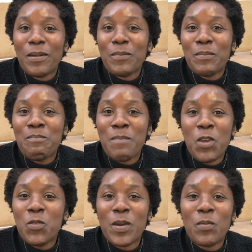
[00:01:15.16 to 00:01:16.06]

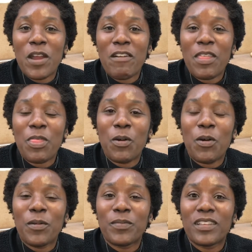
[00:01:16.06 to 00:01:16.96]
moment where I
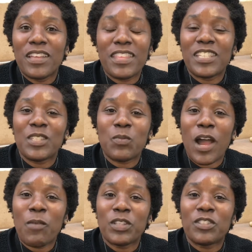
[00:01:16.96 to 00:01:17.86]
thought, this is what
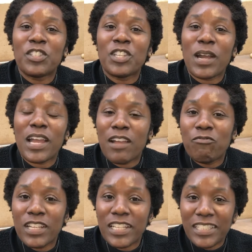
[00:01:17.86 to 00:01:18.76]
I want to do. I
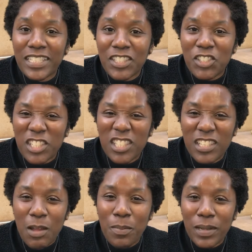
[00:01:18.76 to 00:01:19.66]
really did just
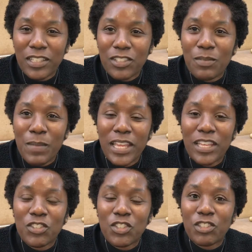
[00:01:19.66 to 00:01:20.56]
stumble into
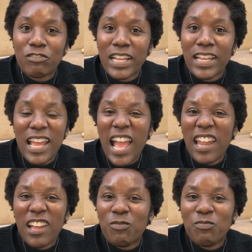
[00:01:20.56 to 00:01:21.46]
making jewellery.
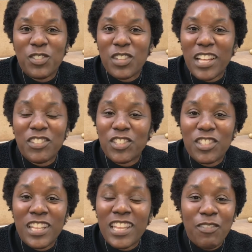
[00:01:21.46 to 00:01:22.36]
And I
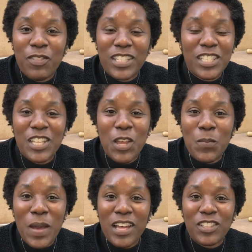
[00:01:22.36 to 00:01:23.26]
just love it so
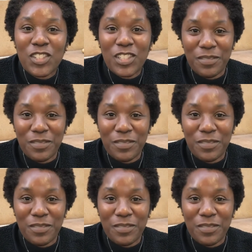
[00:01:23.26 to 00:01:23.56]
much.